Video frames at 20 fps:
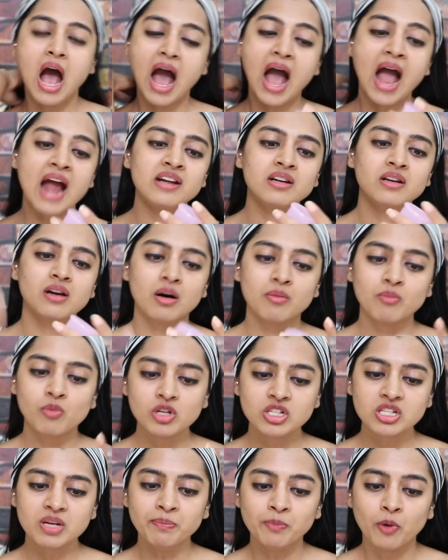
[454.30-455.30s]
And
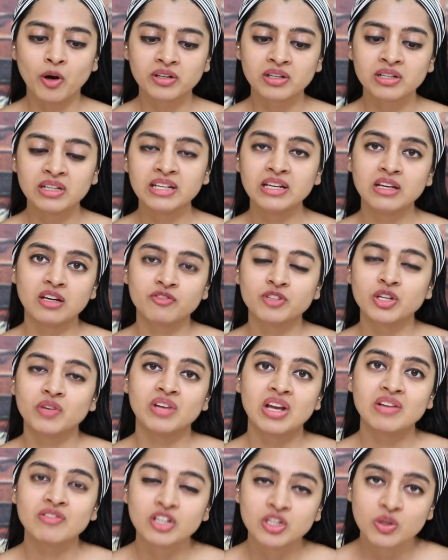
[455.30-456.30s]
most importantly, if
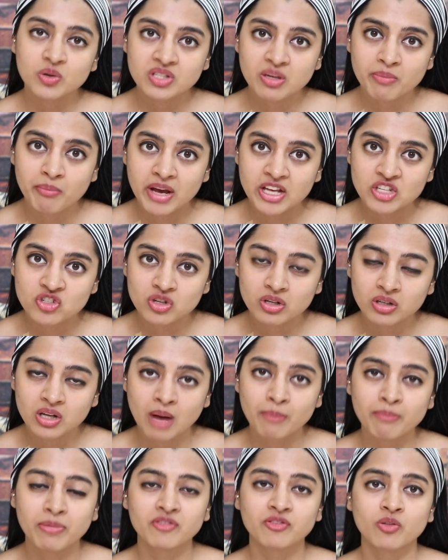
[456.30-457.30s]
you've never used a menstrual
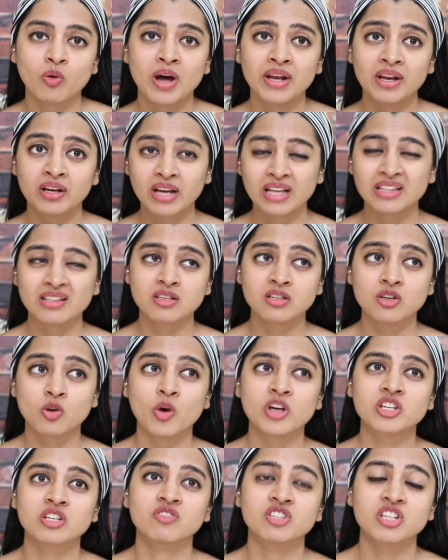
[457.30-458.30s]
cup before, and again this is a
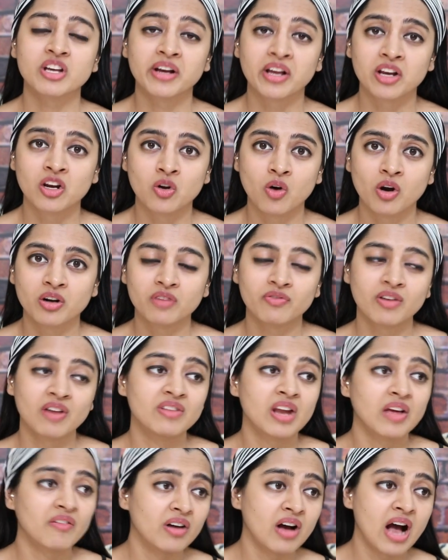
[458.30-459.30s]
question which I get a lot, if
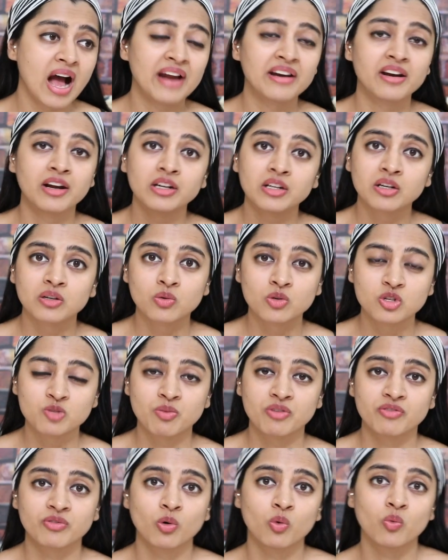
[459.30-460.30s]
I've never had intercourse
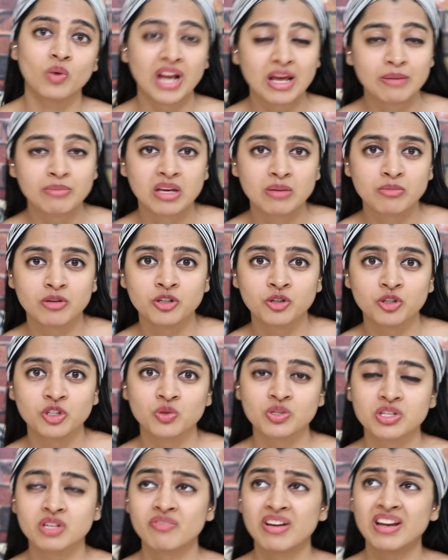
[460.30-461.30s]
before, will I be able to
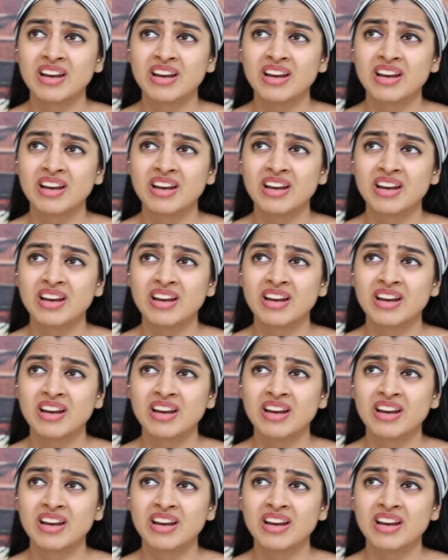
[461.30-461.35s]
use it?